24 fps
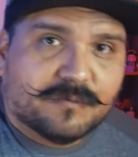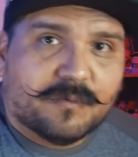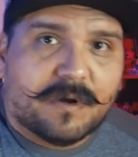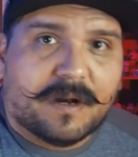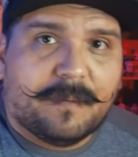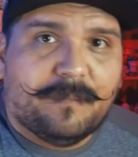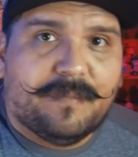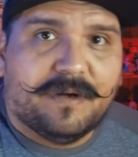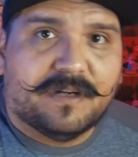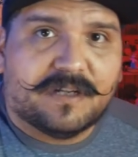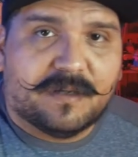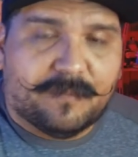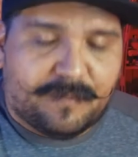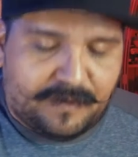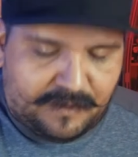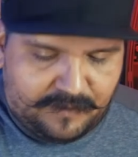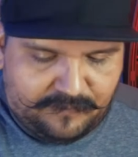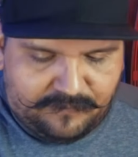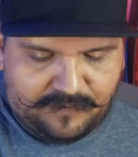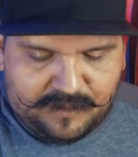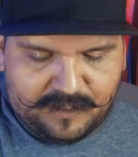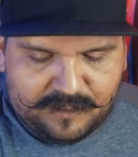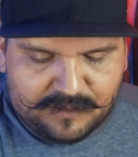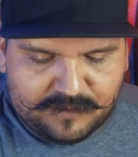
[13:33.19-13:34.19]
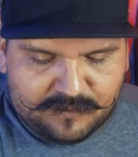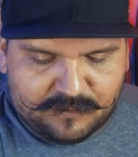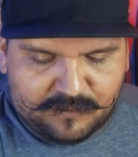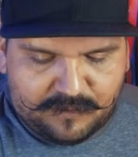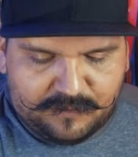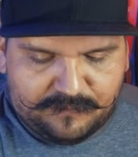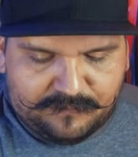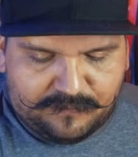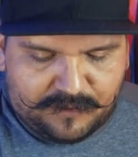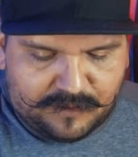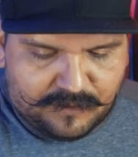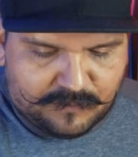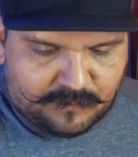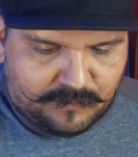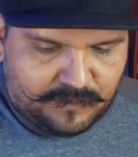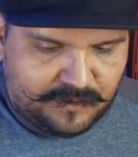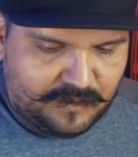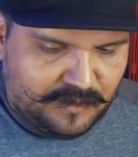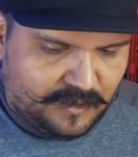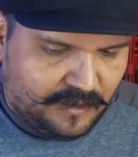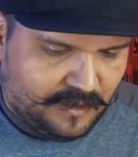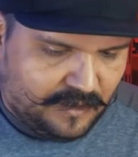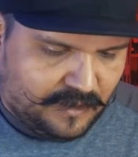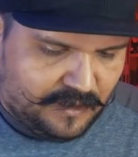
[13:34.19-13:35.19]
this is what I picked up at the vintage store, the first
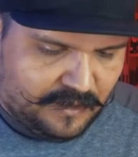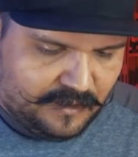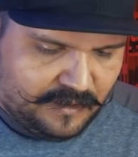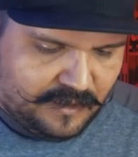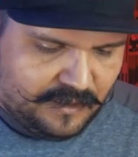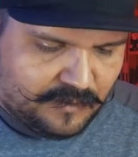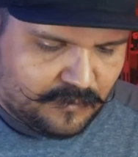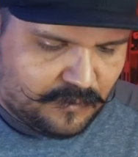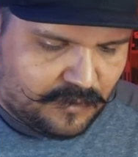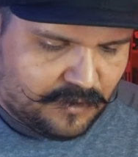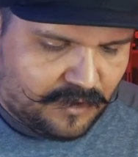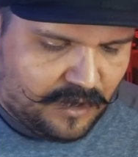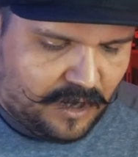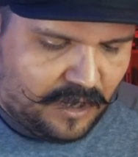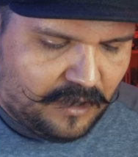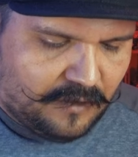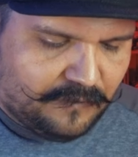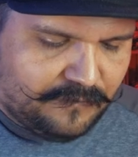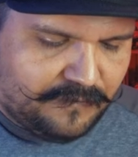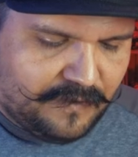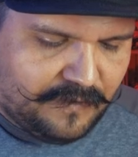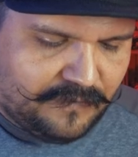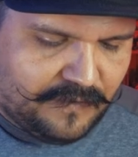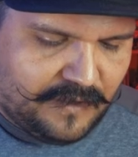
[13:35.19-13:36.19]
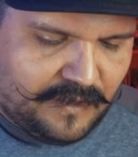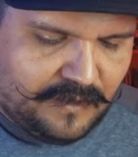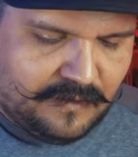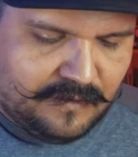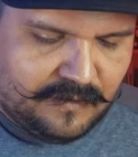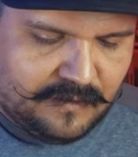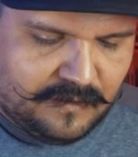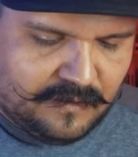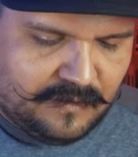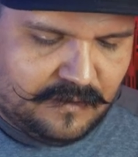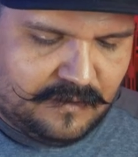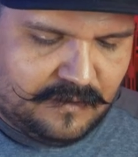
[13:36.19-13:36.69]
one. These were a dollar fifty.